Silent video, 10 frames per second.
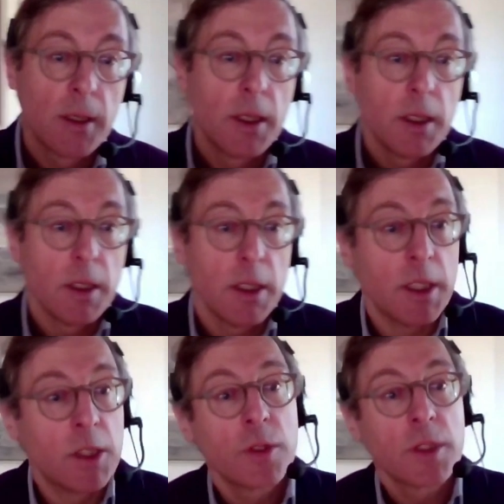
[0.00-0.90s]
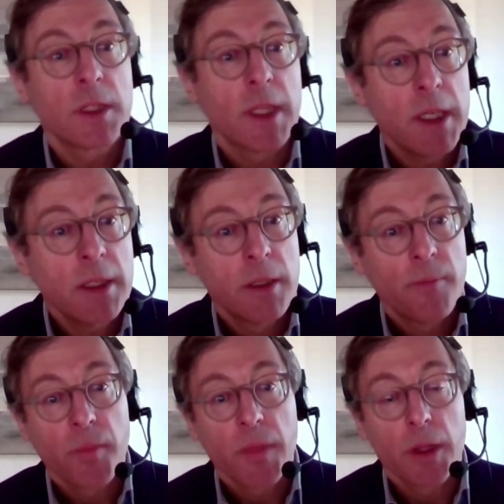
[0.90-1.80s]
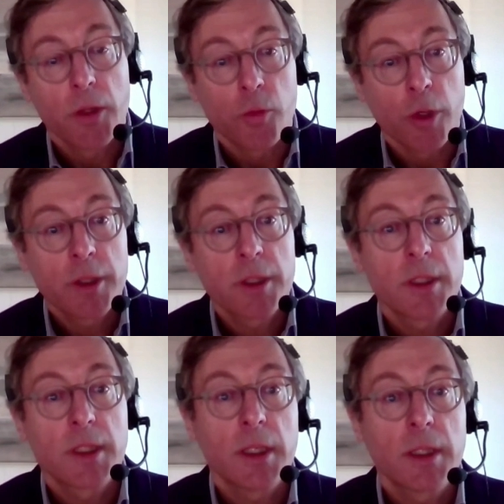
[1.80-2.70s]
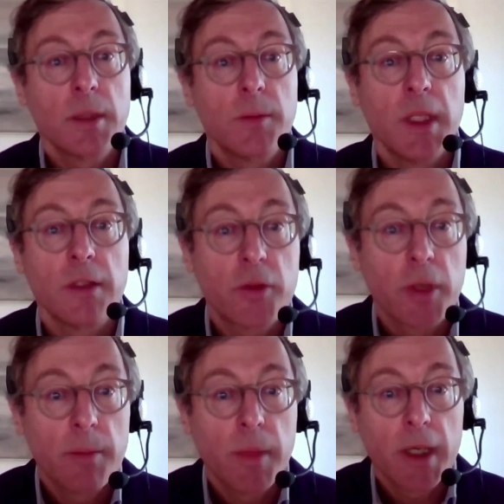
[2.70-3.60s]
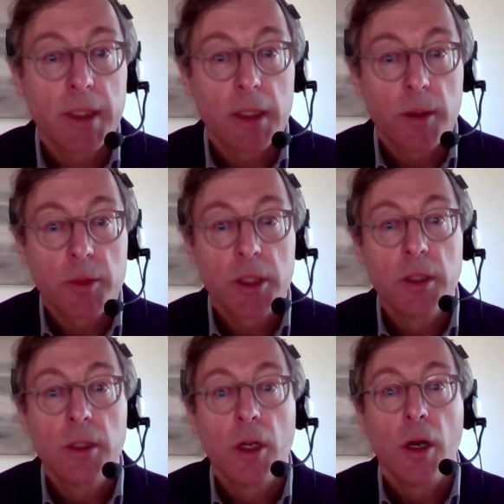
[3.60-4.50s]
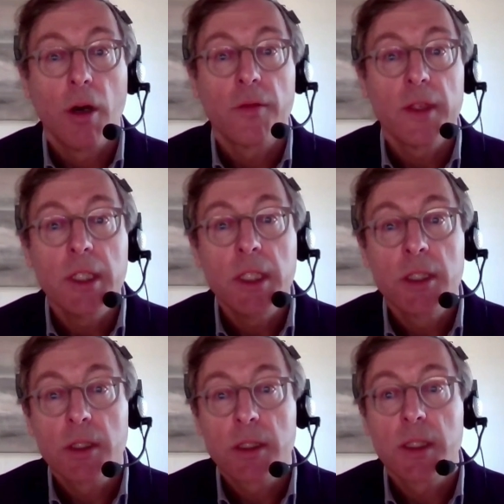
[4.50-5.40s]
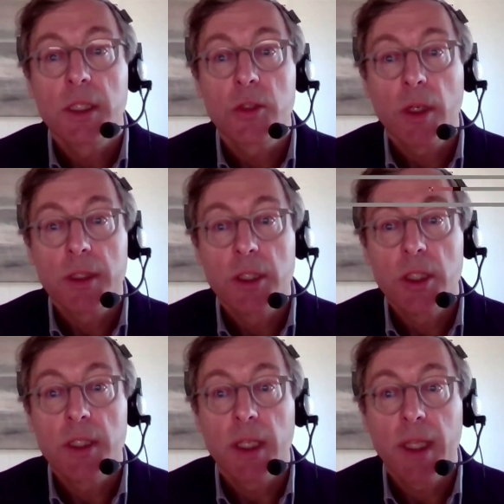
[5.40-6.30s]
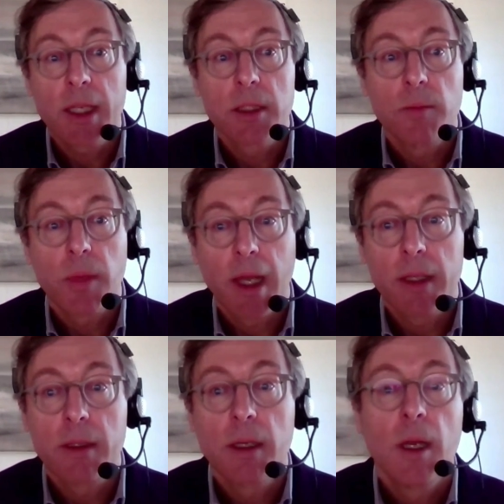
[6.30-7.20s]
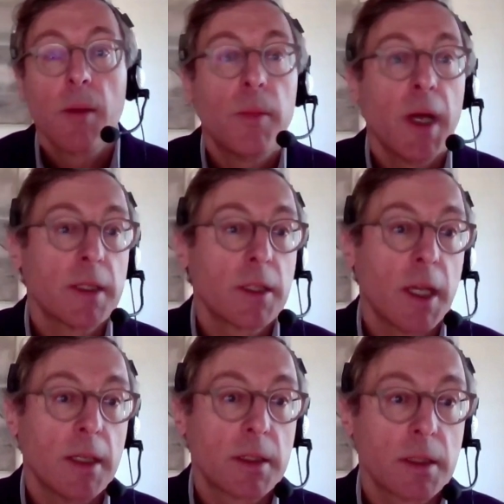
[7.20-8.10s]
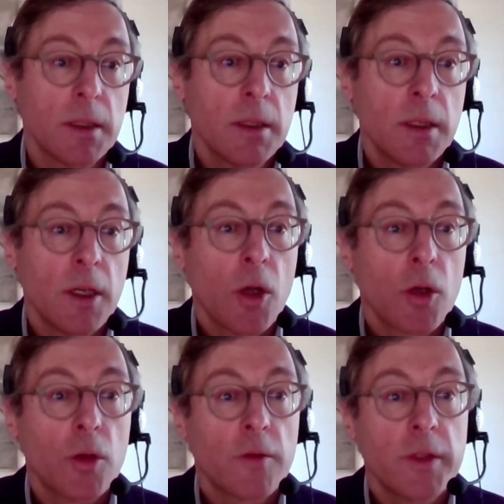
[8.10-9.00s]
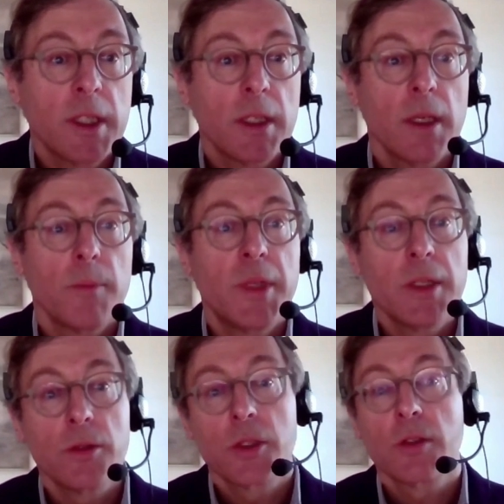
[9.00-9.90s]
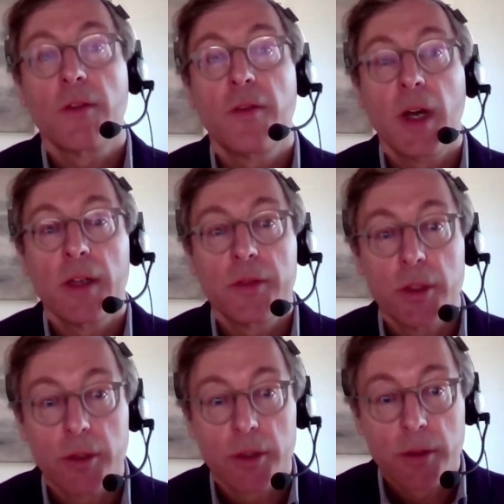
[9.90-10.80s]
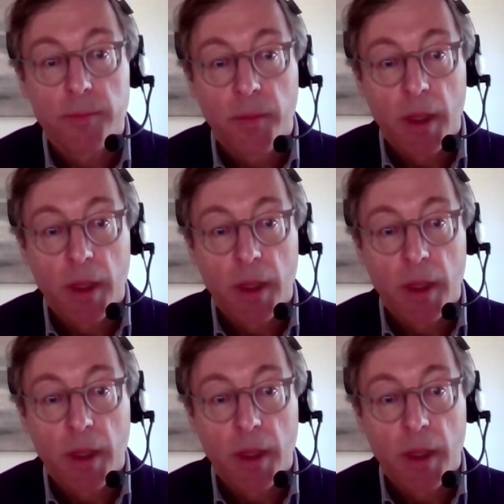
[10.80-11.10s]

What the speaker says: In 2008, the works started being framed by the adoption of eJustice strategies and action plan by the Council, covering periods of 5 years.